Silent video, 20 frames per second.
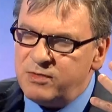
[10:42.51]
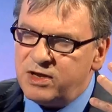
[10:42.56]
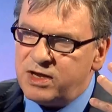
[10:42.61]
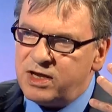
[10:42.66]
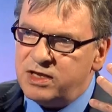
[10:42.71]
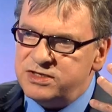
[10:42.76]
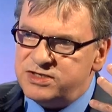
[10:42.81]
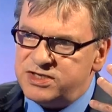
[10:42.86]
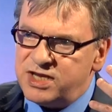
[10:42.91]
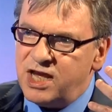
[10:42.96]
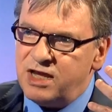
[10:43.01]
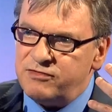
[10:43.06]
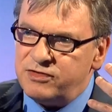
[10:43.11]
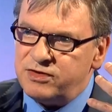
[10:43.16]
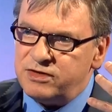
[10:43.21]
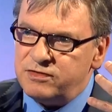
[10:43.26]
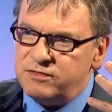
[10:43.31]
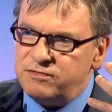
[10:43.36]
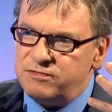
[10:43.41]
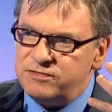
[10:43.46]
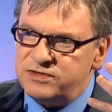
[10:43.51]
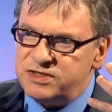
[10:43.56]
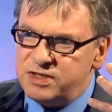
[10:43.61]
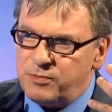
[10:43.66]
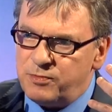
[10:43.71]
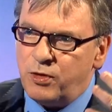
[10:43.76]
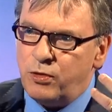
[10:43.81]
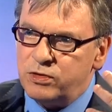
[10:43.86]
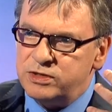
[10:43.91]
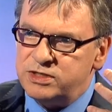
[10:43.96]
a Conservative
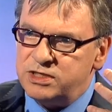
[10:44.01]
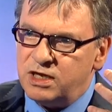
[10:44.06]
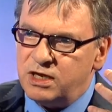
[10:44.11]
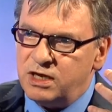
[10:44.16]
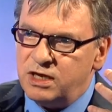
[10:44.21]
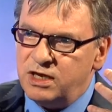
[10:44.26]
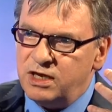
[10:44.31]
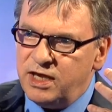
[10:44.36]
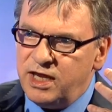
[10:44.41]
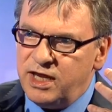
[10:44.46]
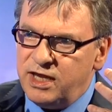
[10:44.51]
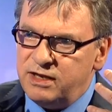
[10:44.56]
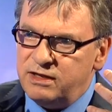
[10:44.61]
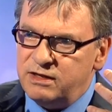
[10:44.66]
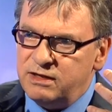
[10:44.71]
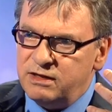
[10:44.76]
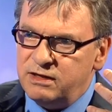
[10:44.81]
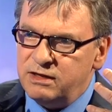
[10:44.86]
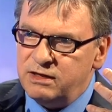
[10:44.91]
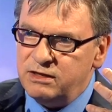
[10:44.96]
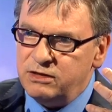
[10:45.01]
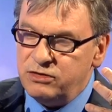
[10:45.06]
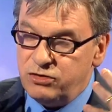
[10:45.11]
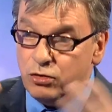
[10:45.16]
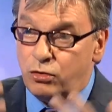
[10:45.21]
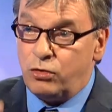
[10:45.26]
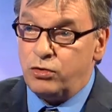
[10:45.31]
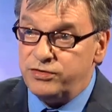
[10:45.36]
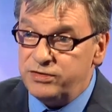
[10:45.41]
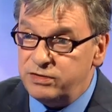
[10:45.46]
supporter in
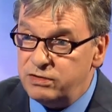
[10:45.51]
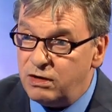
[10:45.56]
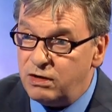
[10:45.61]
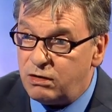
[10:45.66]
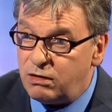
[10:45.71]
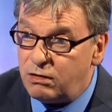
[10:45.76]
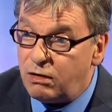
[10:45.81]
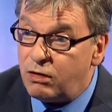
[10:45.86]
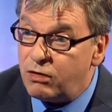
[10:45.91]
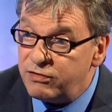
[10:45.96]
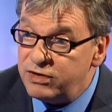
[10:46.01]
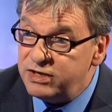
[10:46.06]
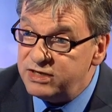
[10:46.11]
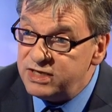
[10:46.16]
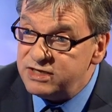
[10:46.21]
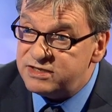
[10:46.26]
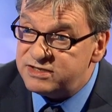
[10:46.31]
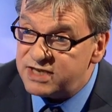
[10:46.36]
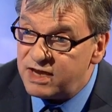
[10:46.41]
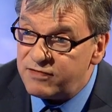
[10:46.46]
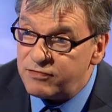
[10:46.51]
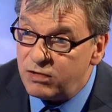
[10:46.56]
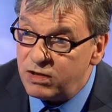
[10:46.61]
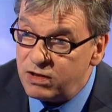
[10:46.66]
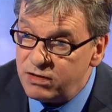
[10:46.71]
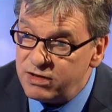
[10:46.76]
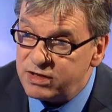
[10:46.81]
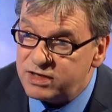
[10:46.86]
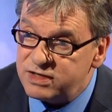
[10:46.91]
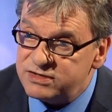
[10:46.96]
Gordon or indeed several
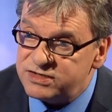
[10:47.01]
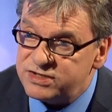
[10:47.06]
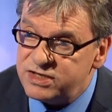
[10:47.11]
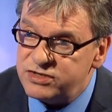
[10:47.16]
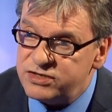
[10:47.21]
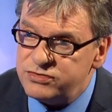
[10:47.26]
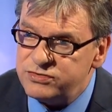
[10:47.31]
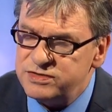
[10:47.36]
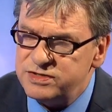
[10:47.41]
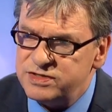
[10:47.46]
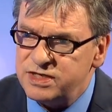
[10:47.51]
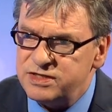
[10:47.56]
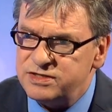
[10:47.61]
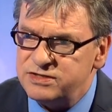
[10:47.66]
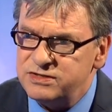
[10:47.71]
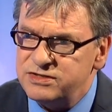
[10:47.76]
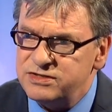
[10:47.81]
other constituencies in